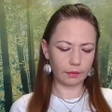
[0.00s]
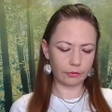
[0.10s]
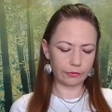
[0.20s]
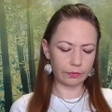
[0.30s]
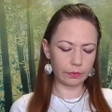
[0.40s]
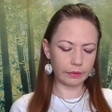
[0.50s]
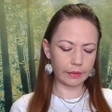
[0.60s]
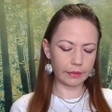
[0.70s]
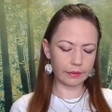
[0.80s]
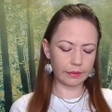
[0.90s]

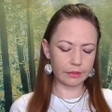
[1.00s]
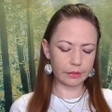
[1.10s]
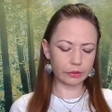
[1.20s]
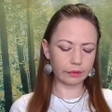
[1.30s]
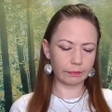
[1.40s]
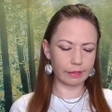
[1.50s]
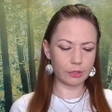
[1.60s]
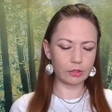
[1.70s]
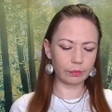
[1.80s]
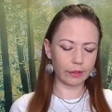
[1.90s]
For the additional
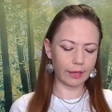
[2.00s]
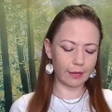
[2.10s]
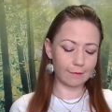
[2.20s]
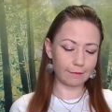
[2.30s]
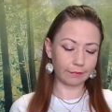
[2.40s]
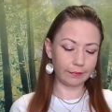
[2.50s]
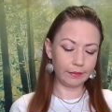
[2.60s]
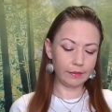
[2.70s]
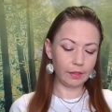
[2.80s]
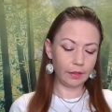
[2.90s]
question, we have
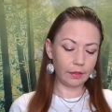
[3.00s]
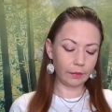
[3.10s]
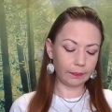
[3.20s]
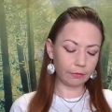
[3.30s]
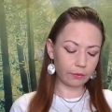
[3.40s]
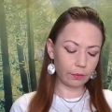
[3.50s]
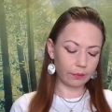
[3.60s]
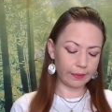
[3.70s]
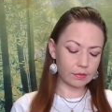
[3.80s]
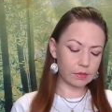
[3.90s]
Queen of
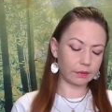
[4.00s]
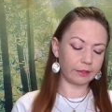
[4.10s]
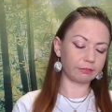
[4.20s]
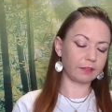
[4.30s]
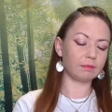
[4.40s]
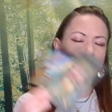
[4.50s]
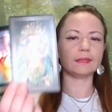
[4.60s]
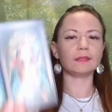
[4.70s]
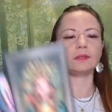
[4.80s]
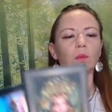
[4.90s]
Coins clarified by
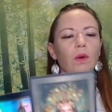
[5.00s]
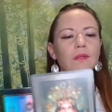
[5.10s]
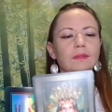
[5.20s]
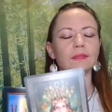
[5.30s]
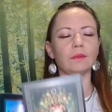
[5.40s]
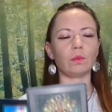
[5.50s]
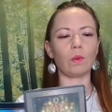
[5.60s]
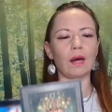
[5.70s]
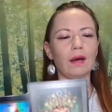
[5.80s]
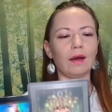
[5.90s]
Six of Wands.
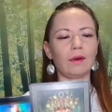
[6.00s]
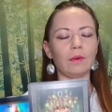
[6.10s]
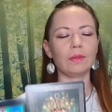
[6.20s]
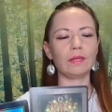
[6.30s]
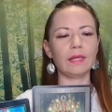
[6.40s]
Wow.